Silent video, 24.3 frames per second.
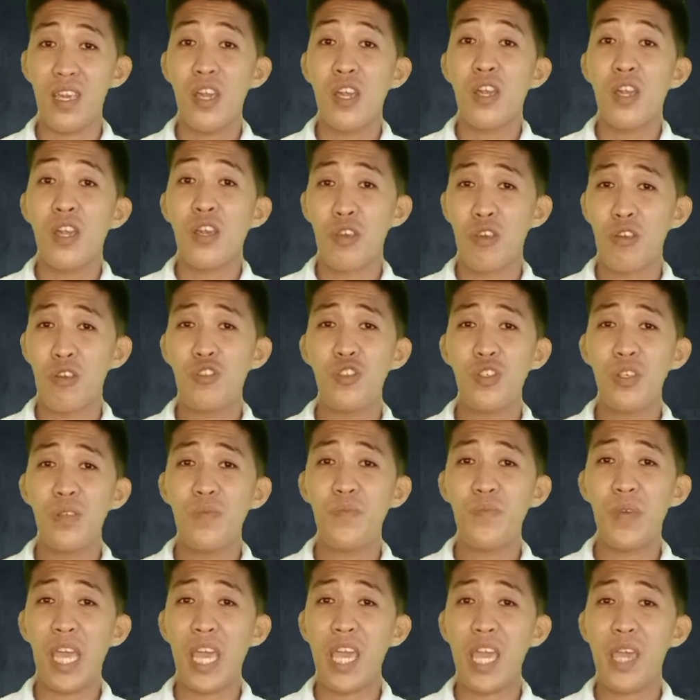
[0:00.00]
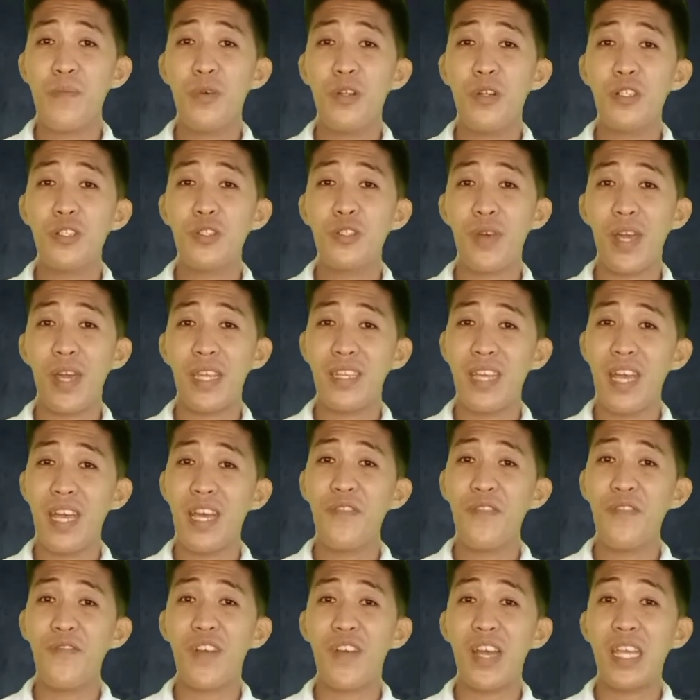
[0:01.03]
you should be able to
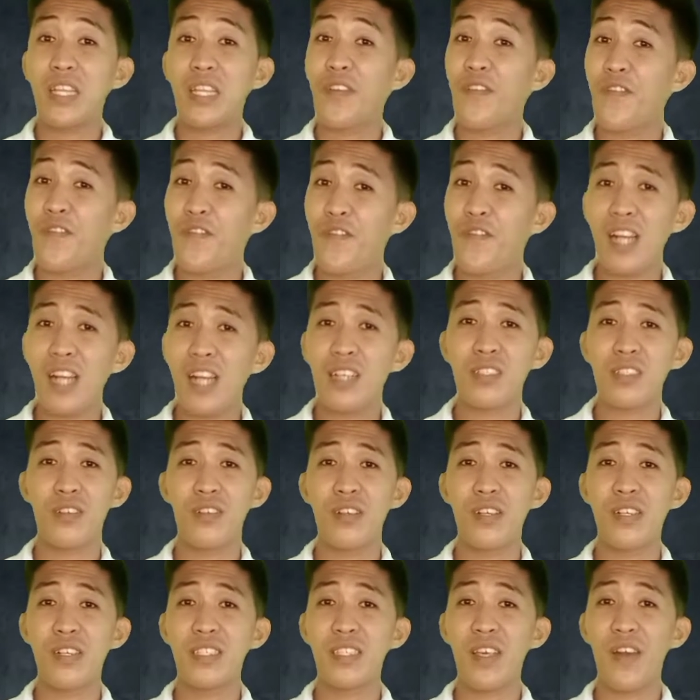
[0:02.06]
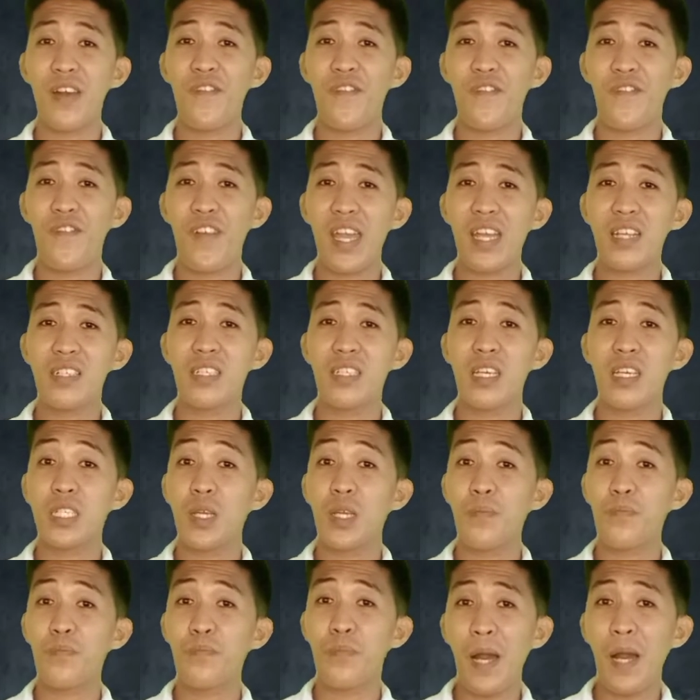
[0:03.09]
identify the factors affecting
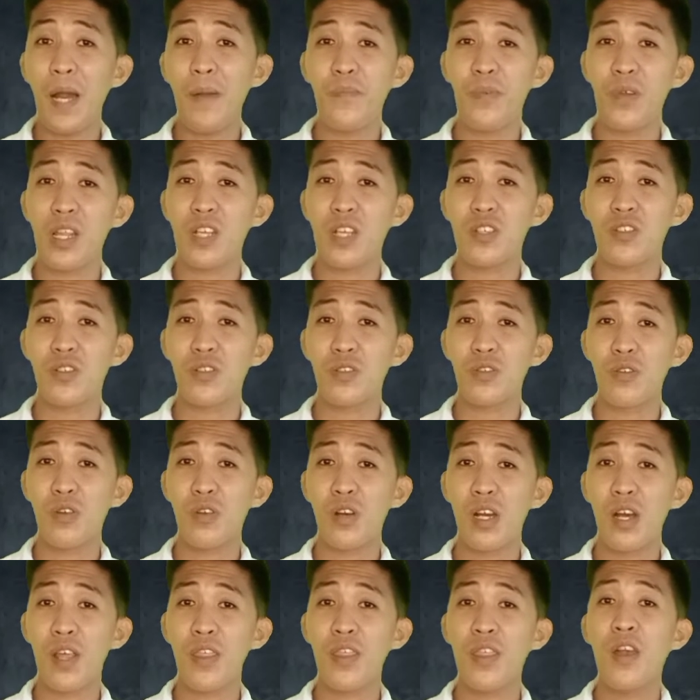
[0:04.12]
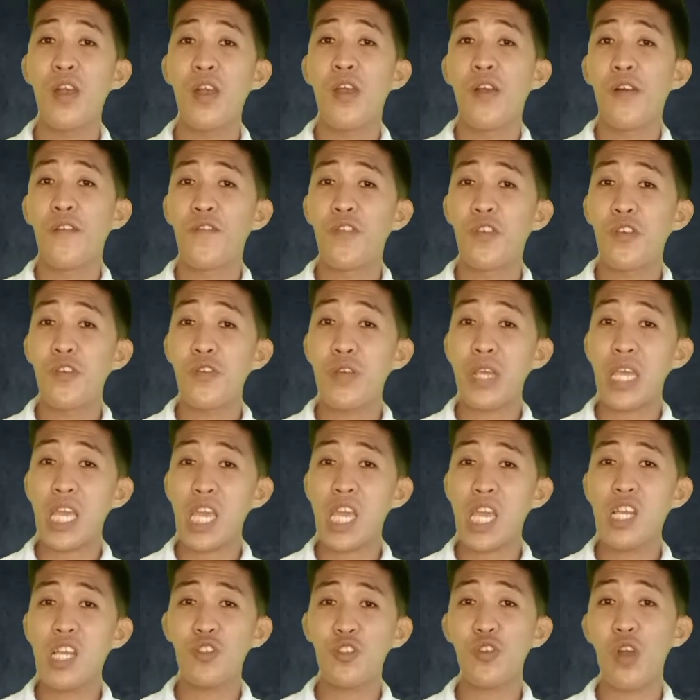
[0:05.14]
the population growth for
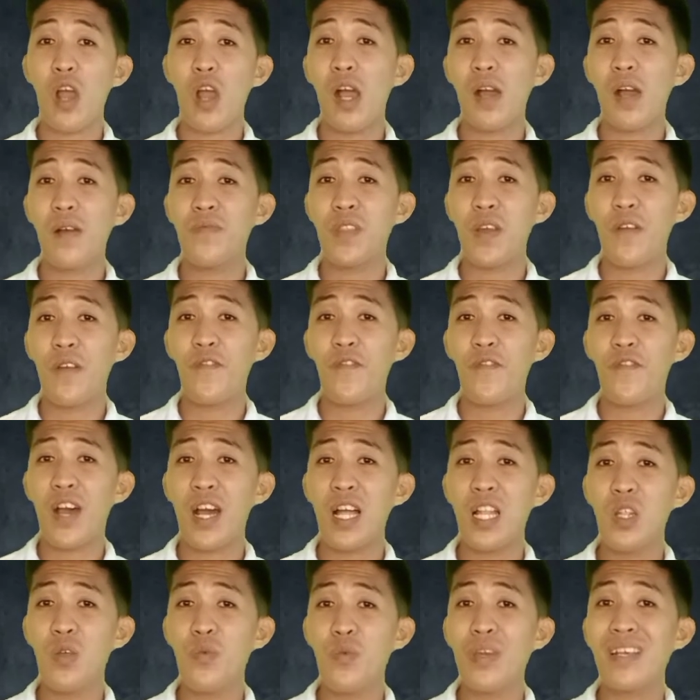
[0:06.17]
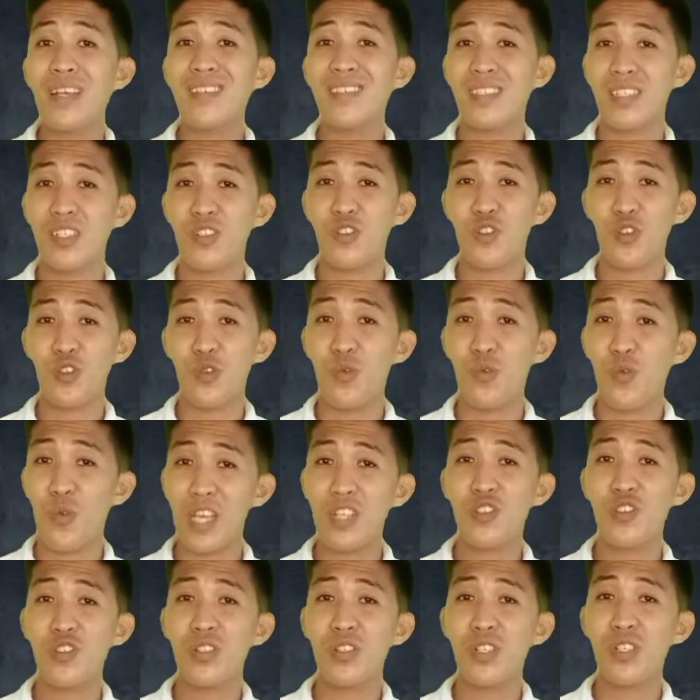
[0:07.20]
each of the following
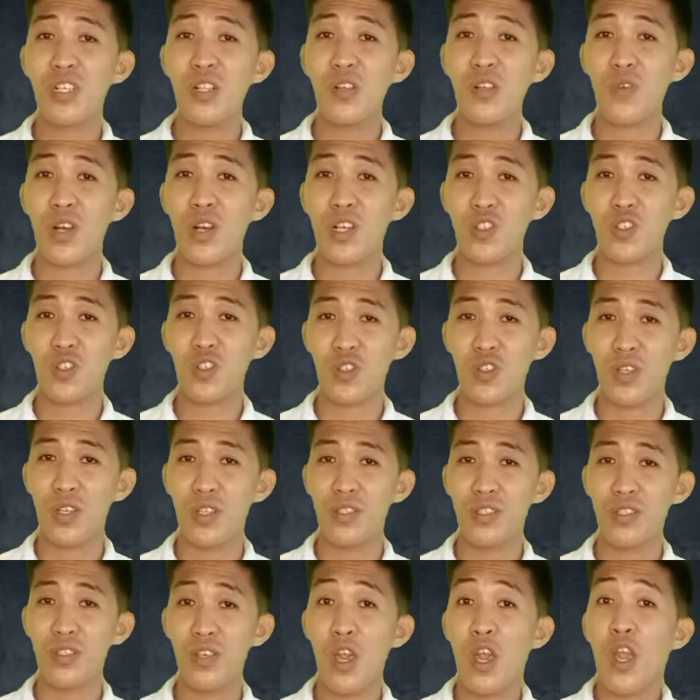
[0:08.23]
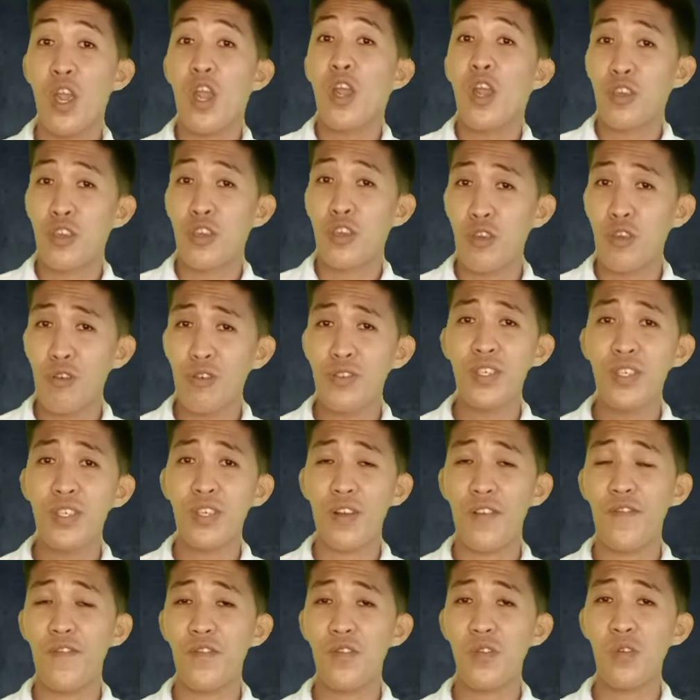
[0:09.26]
situational questions, using
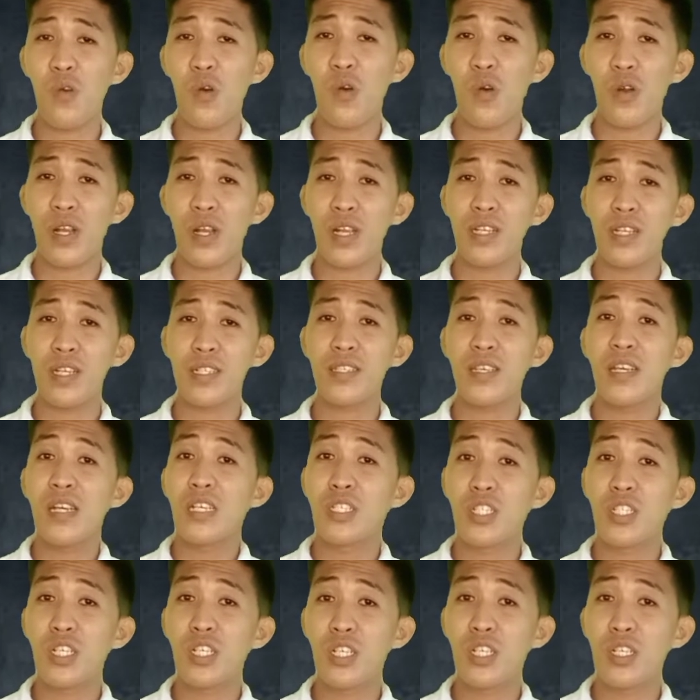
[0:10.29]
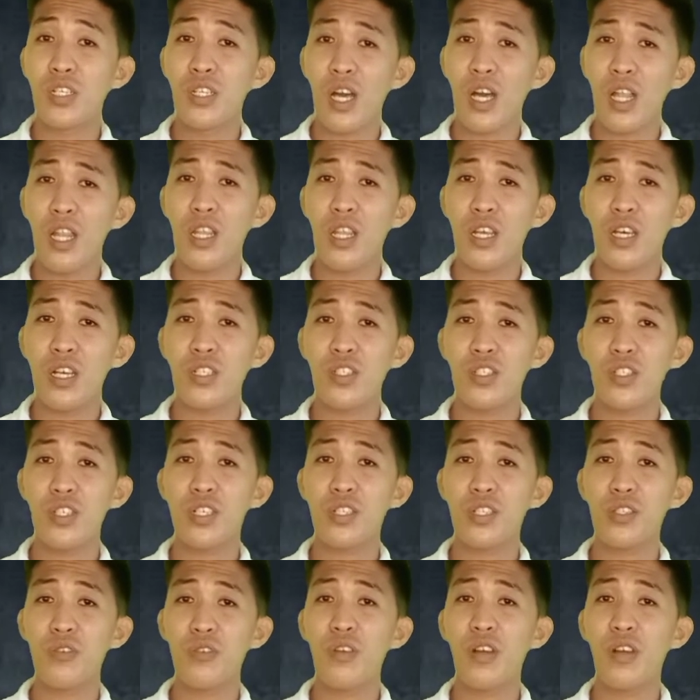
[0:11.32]
of course the knowledge
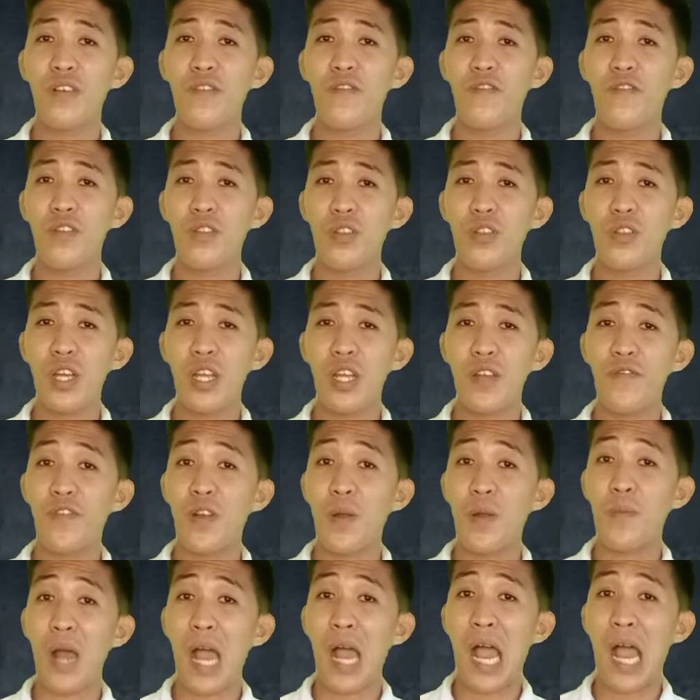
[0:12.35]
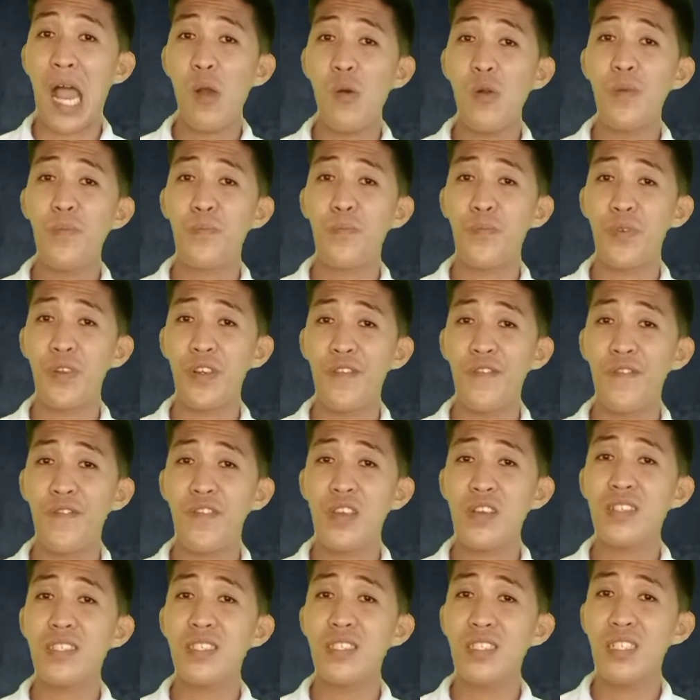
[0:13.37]
that you have learned from our
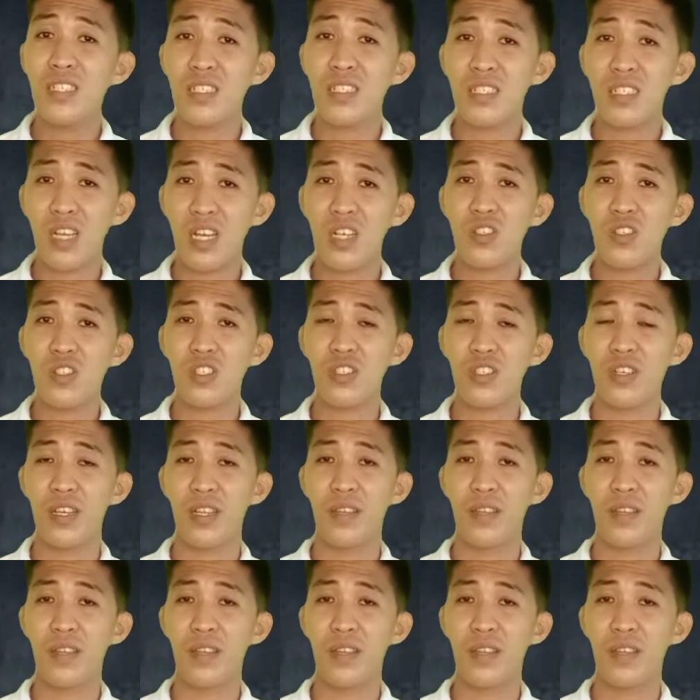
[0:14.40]
previous discussion.